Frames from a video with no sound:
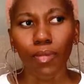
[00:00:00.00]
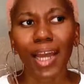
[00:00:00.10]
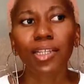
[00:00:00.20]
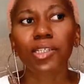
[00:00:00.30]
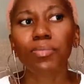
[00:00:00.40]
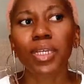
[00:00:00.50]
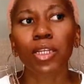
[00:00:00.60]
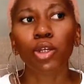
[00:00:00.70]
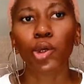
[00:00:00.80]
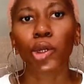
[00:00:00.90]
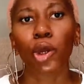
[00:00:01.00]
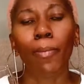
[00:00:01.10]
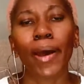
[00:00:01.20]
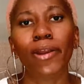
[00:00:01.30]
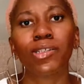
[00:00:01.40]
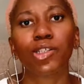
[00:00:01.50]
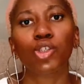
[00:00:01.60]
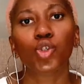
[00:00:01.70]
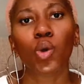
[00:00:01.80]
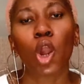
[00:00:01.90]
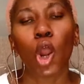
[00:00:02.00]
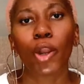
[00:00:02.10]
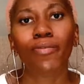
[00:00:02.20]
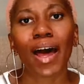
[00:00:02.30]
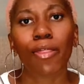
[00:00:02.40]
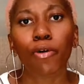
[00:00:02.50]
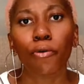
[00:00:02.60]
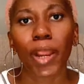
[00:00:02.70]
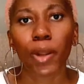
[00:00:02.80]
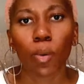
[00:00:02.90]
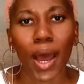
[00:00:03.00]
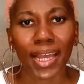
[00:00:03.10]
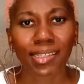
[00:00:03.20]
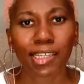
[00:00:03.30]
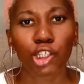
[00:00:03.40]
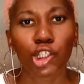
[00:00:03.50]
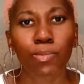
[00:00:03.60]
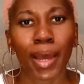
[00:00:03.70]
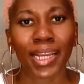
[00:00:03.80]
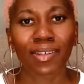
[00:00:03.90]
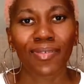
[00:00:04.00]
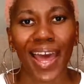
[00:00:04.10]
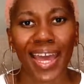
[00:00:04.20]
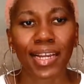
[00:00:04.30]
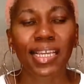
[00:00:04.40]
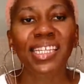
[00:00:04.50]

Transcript: I just mean, you know, in comparison to a lot of other red wines that you might have had,